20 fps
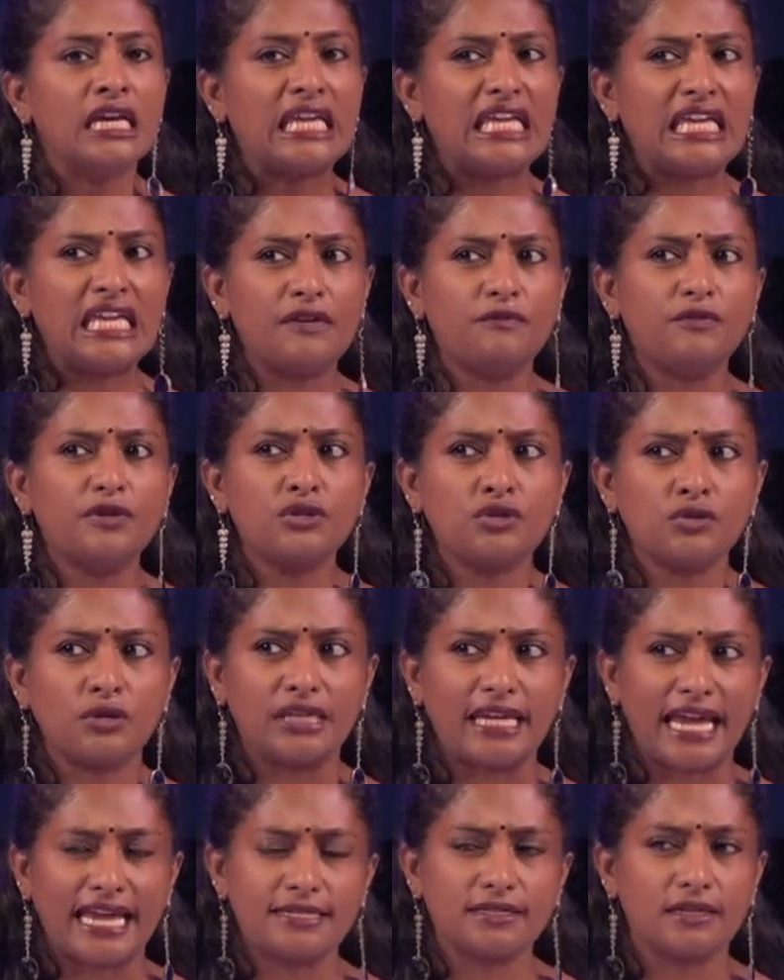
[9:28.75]
even to
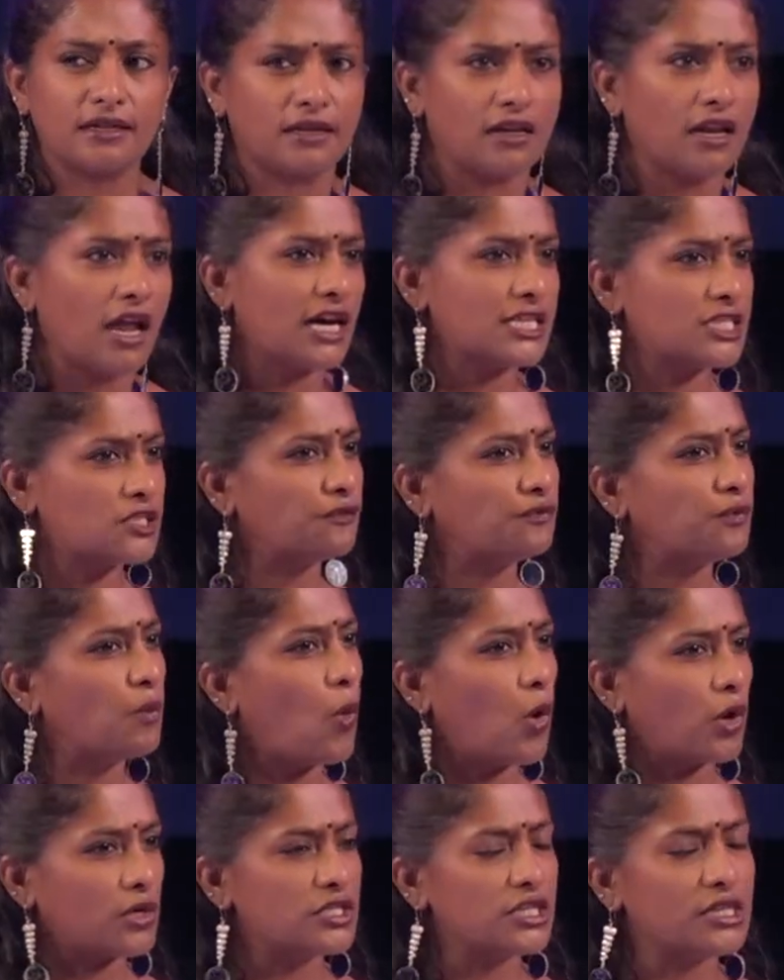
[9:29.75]
get a glass of
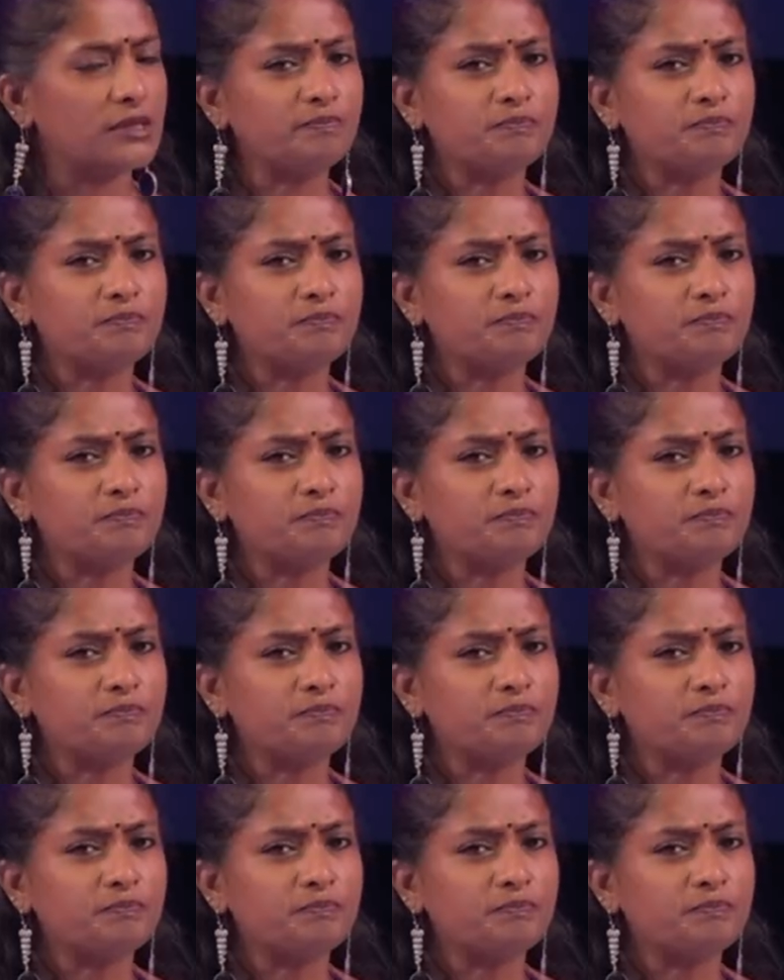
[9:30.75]
water,